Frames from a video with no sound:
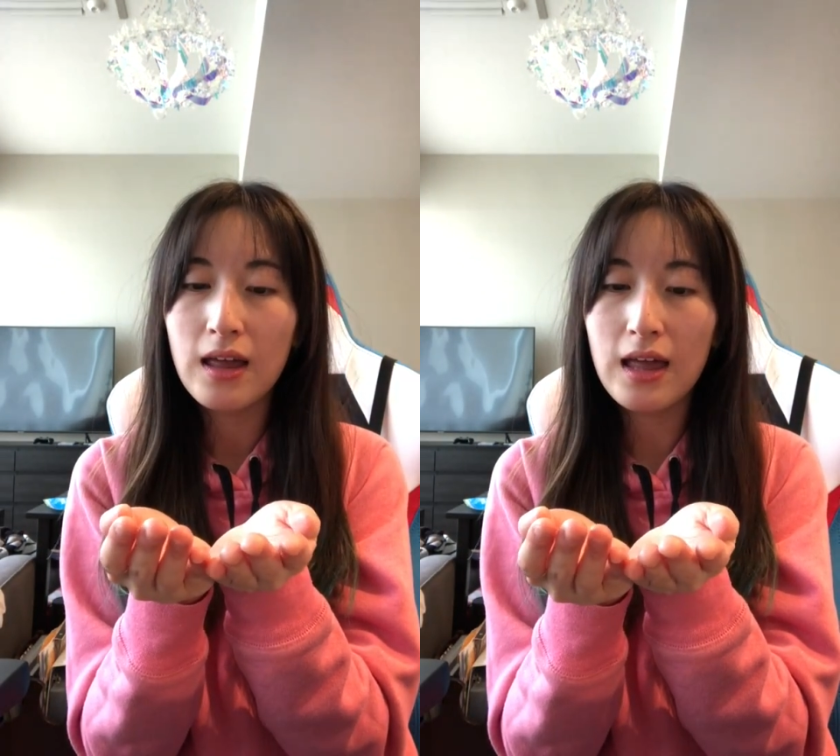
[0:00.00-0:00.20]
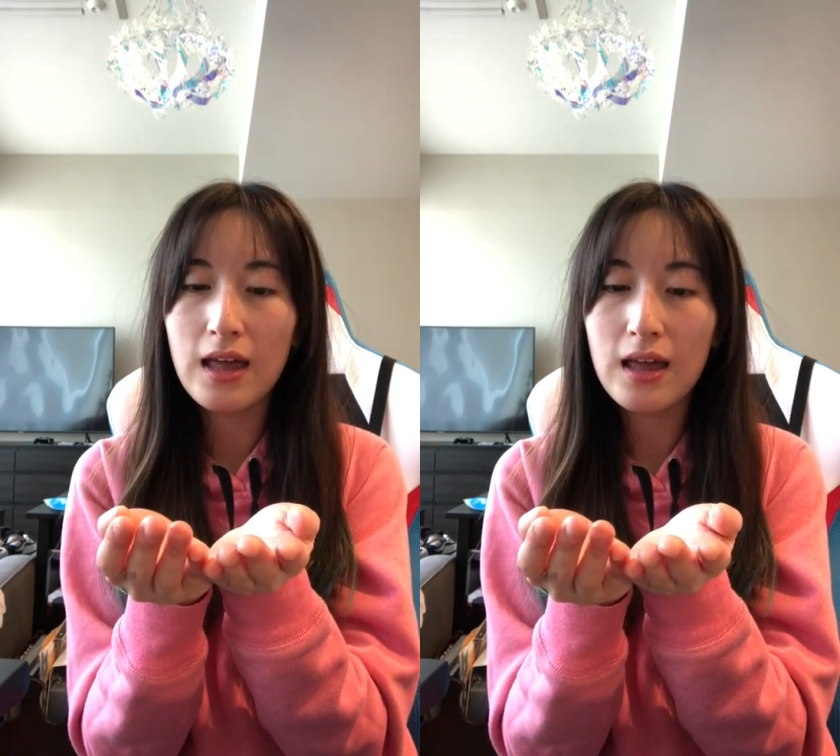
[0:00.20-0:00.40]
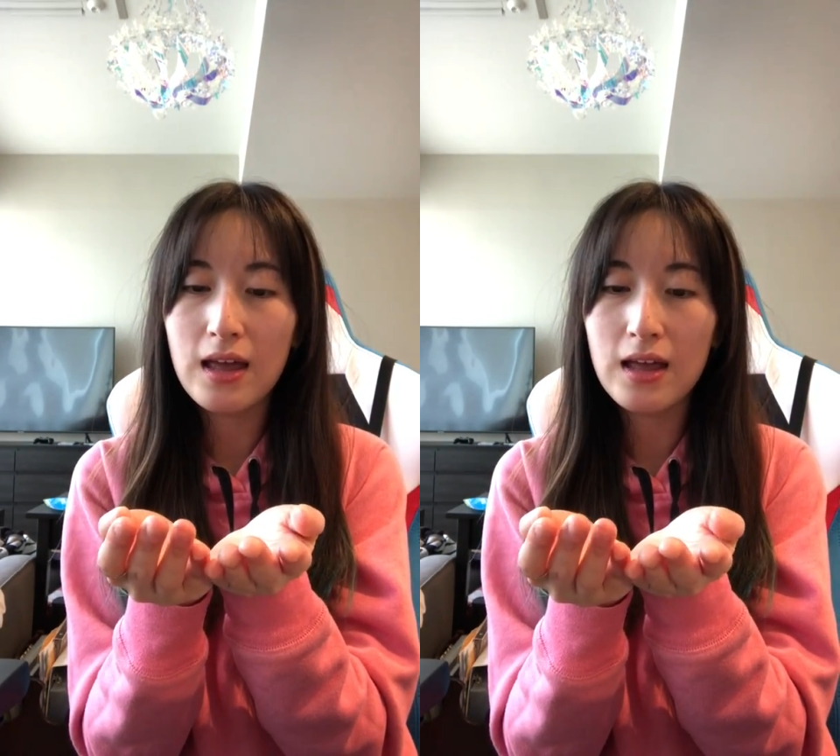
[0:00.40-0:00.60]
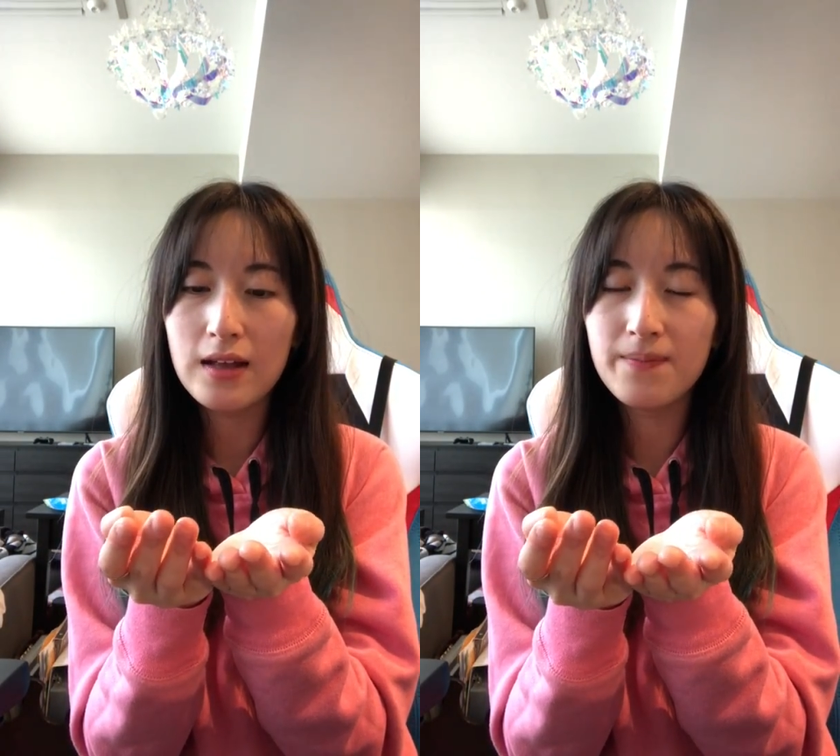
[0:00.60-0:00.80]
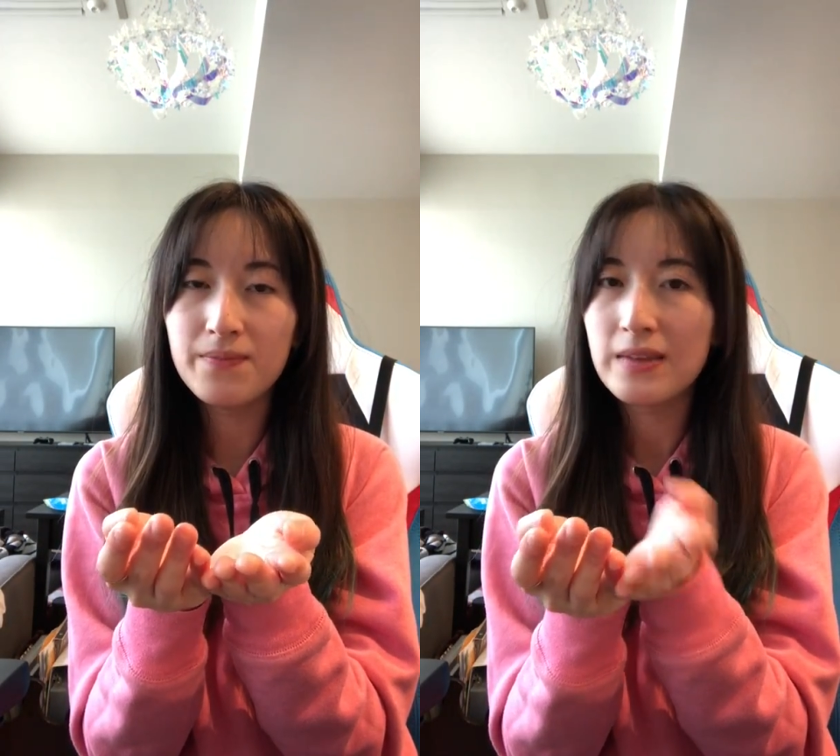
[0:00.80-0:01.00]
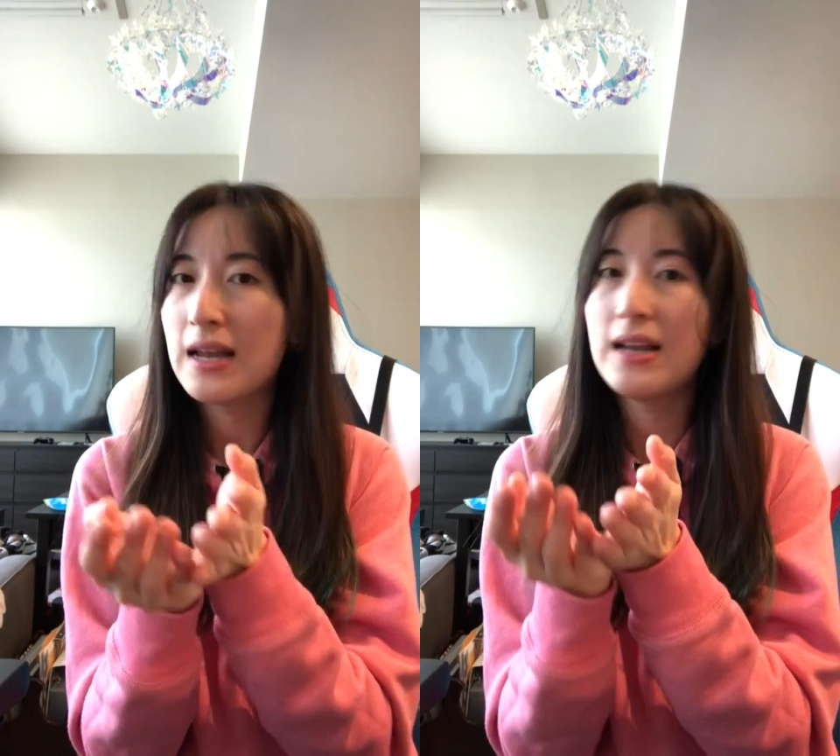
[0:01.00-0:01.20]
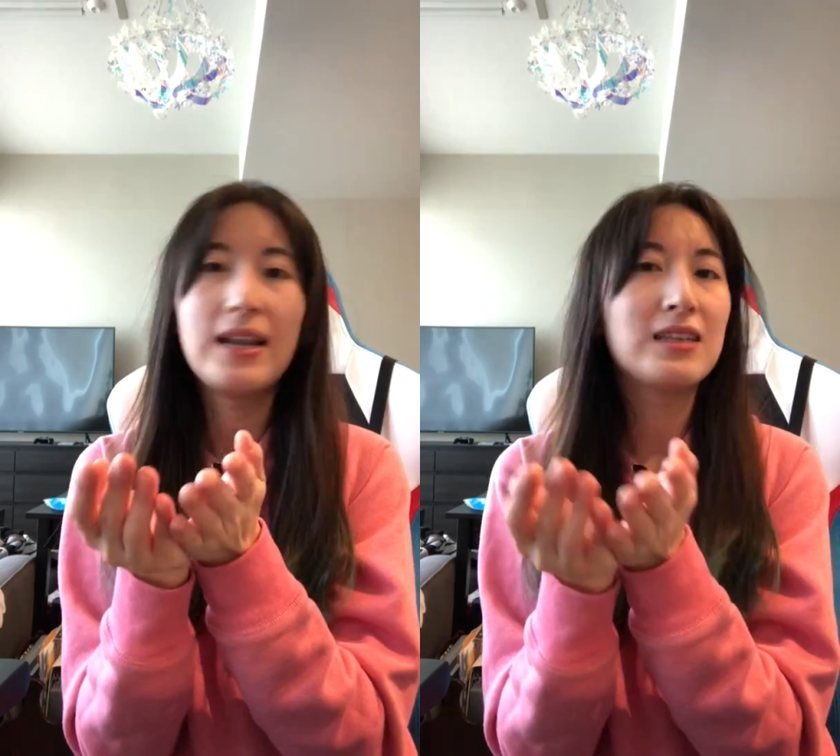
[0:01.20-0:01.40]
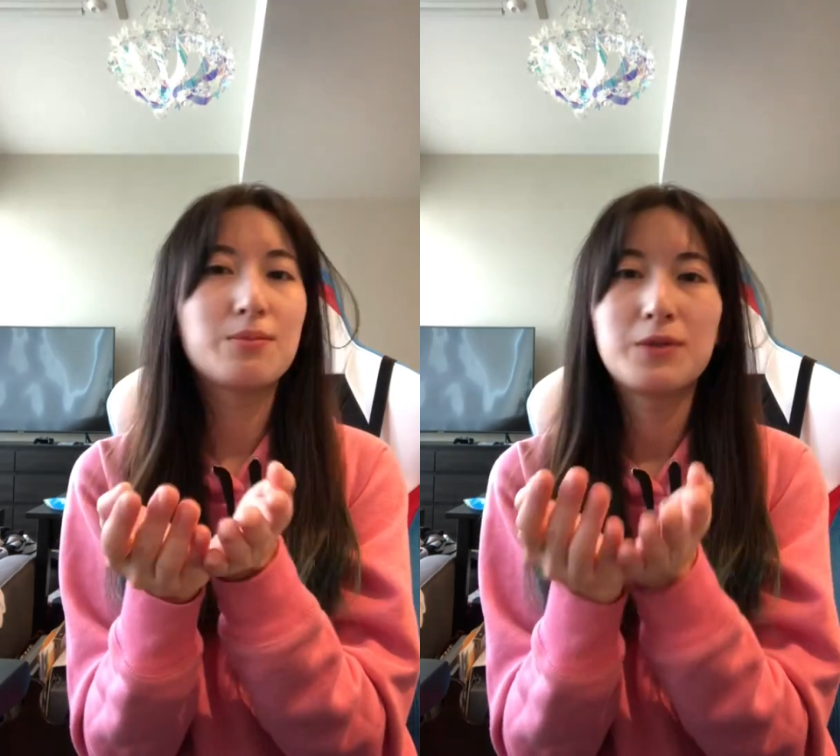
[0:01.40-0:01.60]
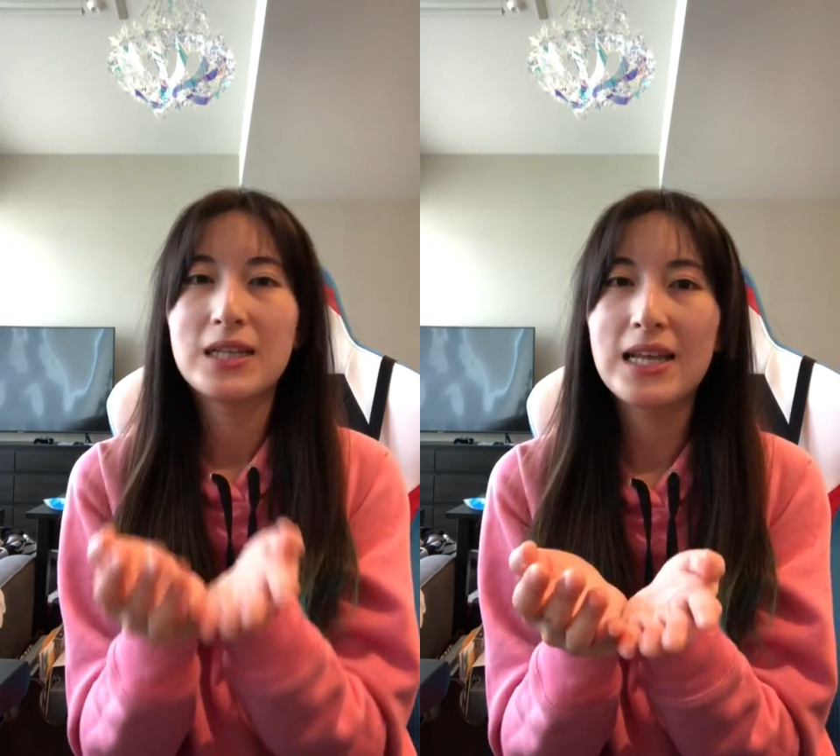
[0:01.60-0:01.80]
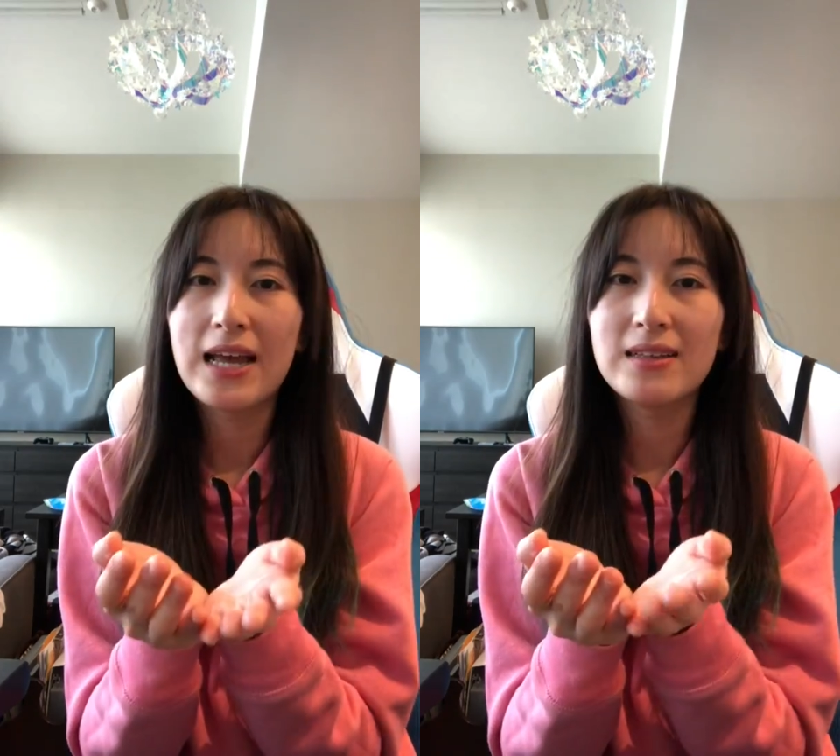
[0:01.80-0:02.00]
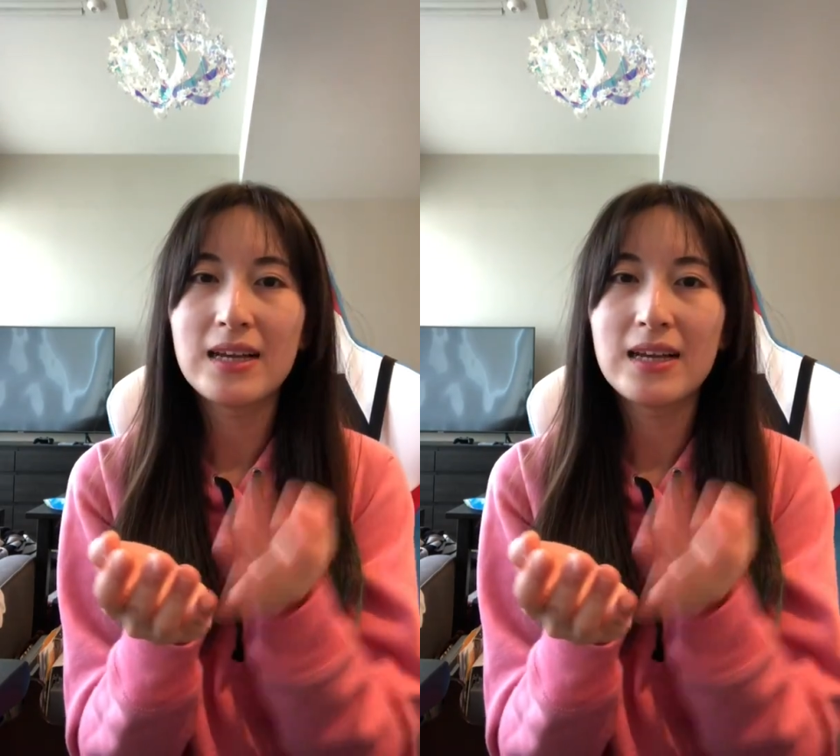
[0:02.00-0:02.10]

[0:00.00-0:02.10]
and let's pretend